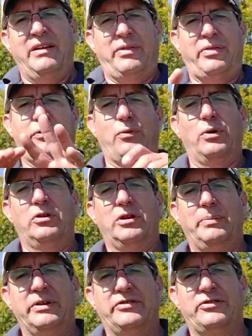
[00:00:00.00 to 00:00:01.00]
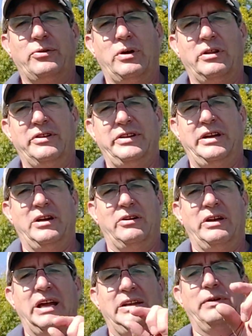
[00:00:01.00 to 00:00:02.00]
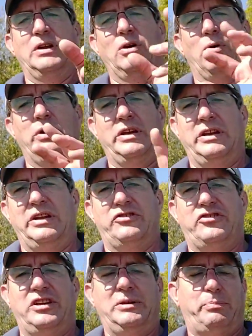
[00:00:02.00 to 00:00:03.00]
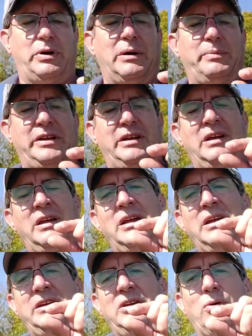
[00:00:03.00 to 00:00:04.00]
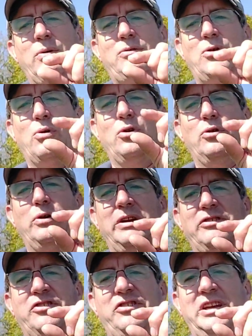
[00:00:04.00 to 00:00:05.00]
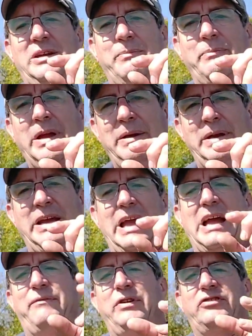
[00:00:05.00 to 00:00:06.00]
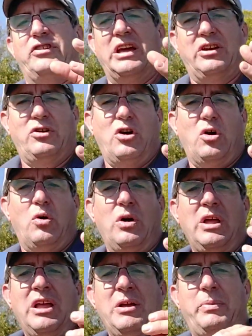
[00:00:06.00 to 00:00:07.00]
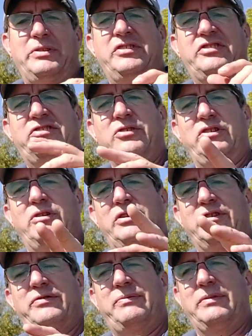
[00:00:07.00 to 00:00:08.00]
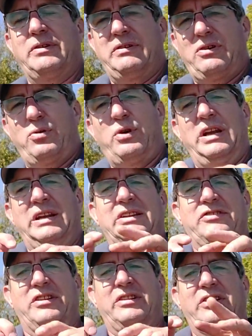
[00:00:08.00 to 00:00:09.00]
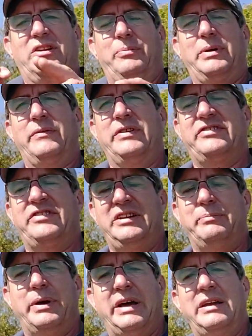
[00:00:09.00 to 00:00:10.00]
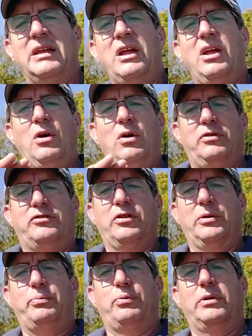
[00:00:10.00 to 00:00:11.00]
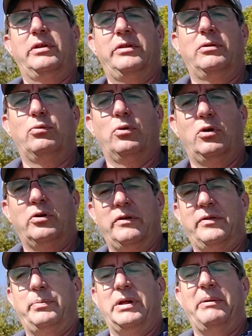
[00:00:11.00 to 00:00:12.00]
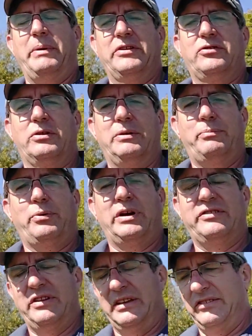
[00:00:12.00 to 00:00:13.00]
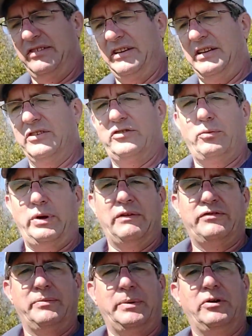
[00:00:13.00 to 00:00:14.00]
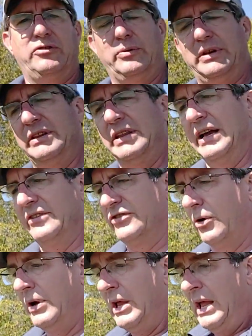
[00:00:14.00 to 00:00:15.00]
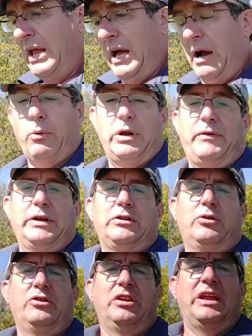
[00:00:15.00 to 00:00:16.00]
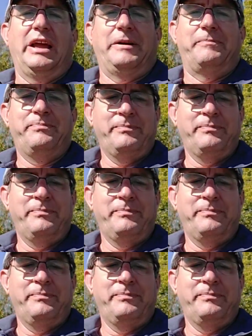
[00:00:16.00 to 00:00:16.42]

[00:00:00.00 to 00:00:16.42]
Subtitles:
throw a little bit of soil in the air, not even going an inch deep, probably, a quarter inch deep, maybe half inch, I don't know. But just so you're just creating just a little bit of a seed bed so the roller of the plot master can press that seed in. So we have some areas we did that. So what have I learned today?